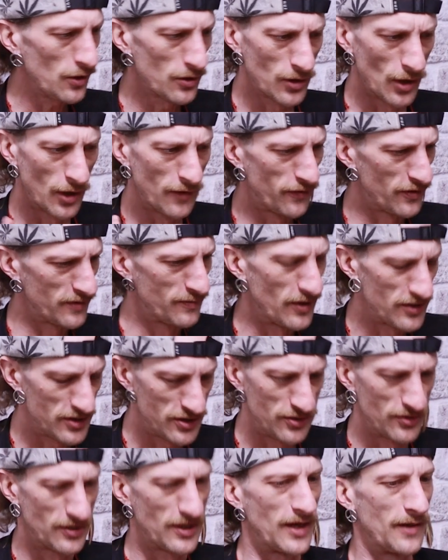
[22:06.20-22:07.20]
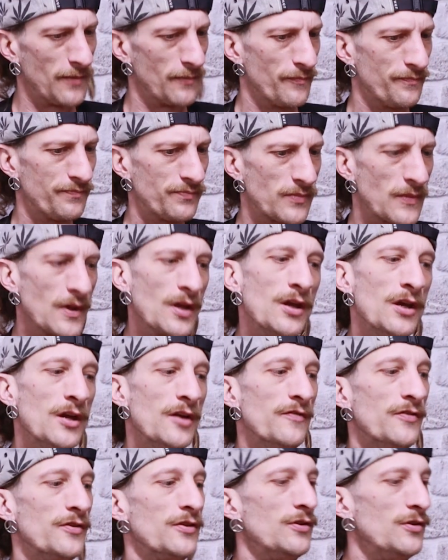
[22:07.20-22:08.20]
go for as much as you can.
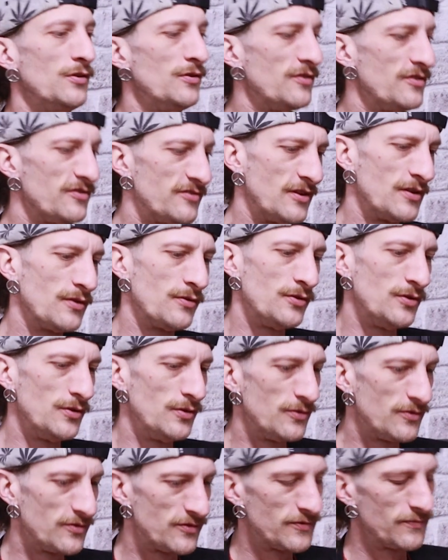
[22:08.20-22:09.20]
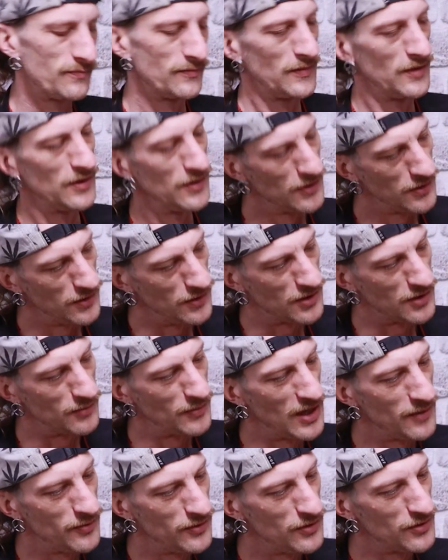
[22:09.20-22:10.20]
If you can use it single use, you can
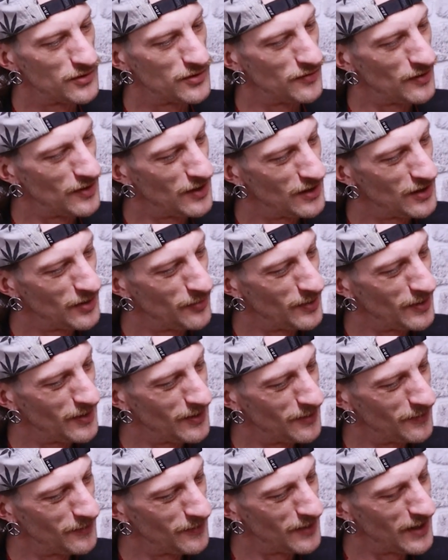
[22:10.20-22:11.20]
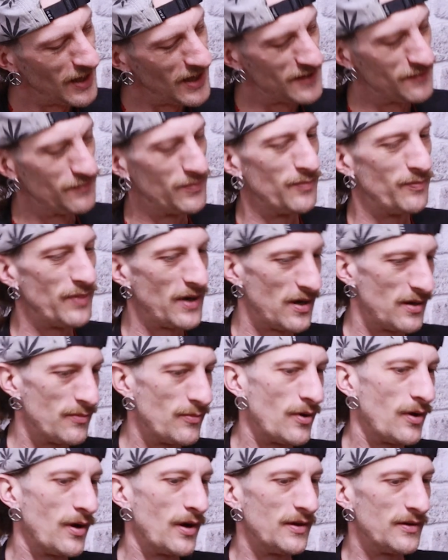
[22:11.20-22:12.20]
maybe use it a little bit less, but bear in
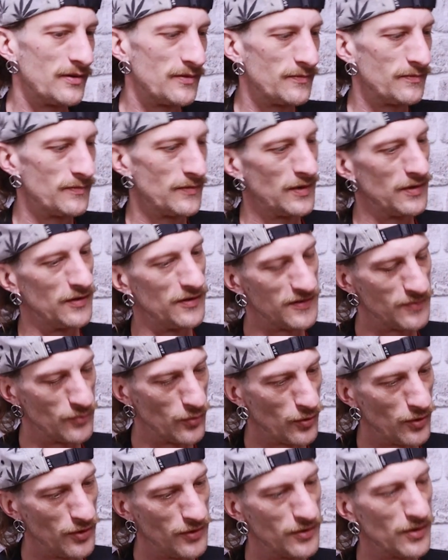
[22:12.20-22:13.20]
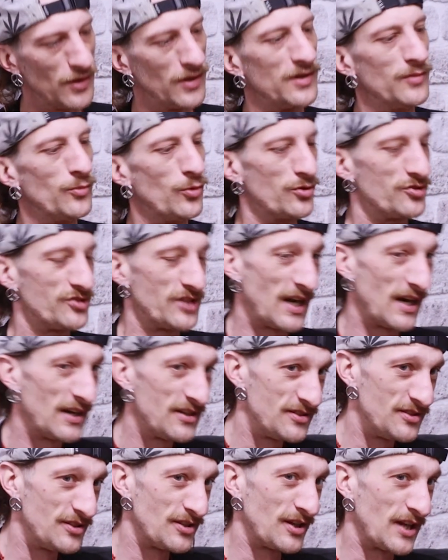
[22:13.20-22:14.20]
mind, the smaller you go, the more
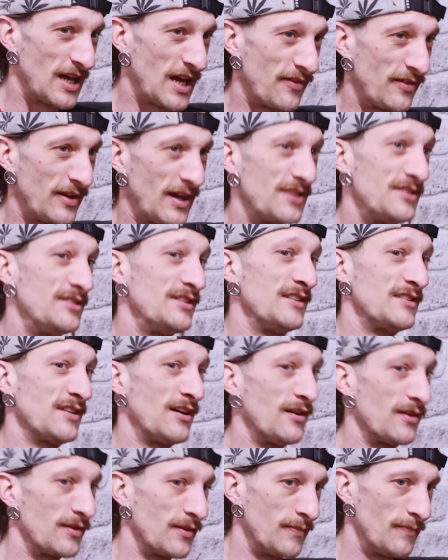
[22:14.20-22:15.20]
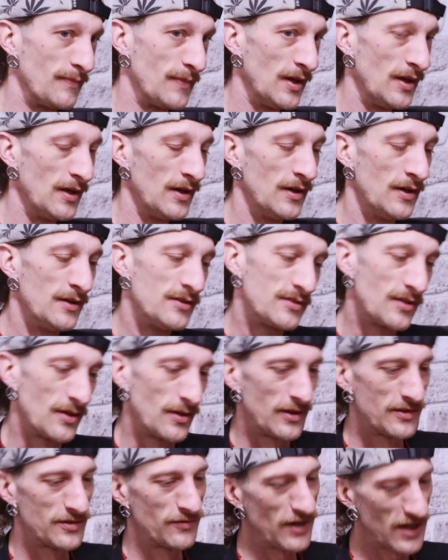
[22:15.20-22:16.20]
challenges you're going to have and it actually gets harder. So
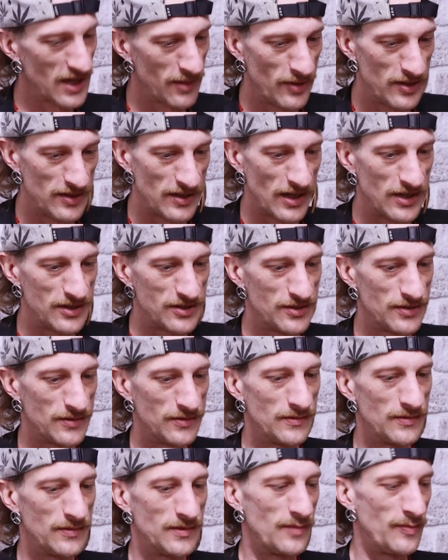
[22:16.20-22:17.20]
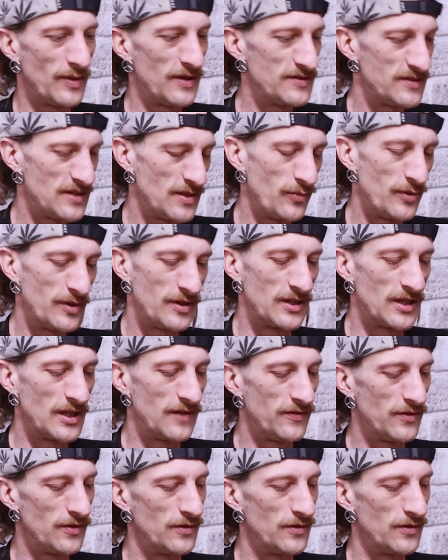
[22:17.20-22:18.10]
as a recommendation, the best tip we can give